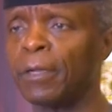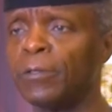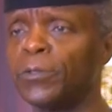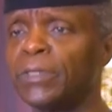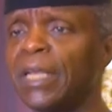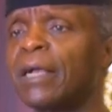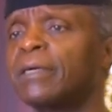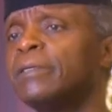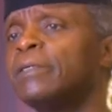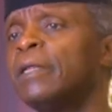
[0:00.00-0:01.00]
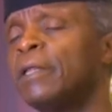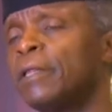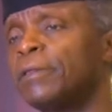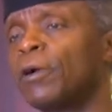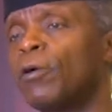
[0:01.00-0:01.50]
to tackle
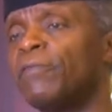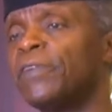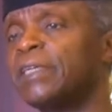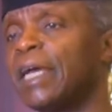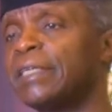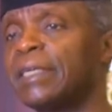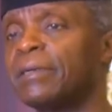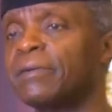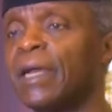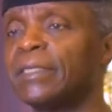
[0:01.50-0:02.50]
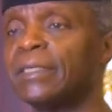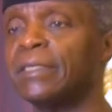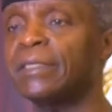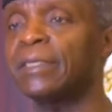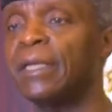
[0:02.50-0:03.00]
the COVID 19
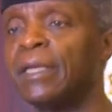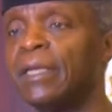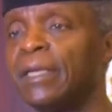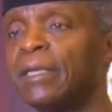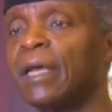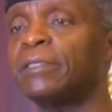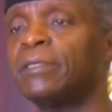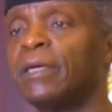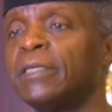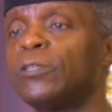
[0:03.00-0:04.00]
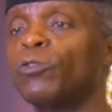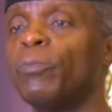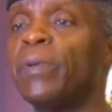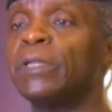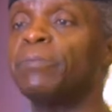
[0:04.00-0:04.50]
crisis in our journey to
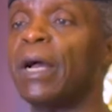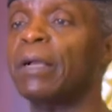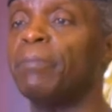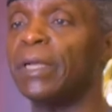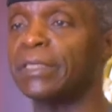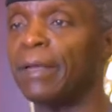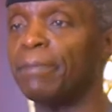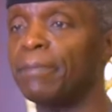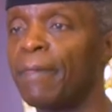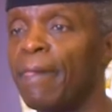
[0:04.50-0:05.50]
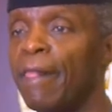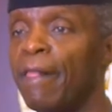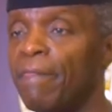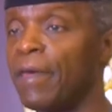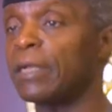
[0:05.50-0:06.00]
build back better
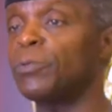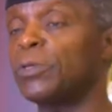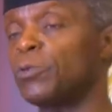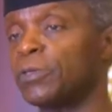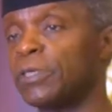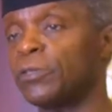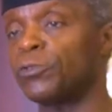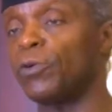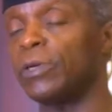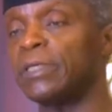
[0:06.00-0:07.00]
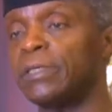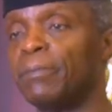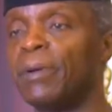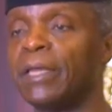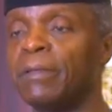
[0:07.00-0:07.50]
that which was destroyed
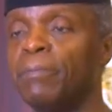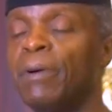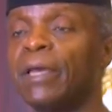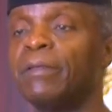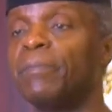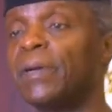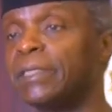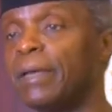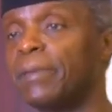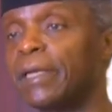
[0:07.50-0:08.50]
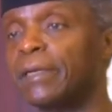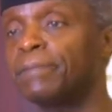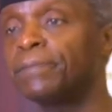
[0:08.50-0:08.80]
by, by the pandemic.